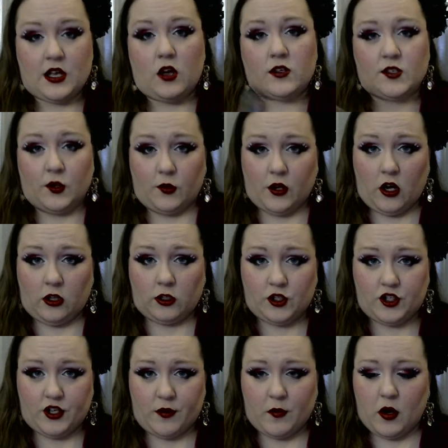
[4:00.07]
also called
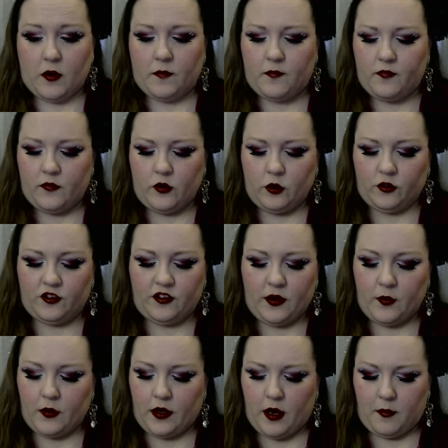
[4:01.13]
Shimmer. You'll see
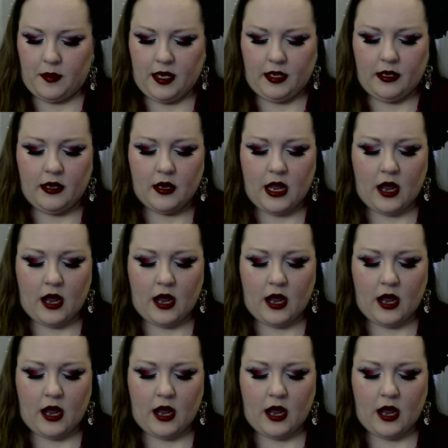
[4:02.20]
what I mean,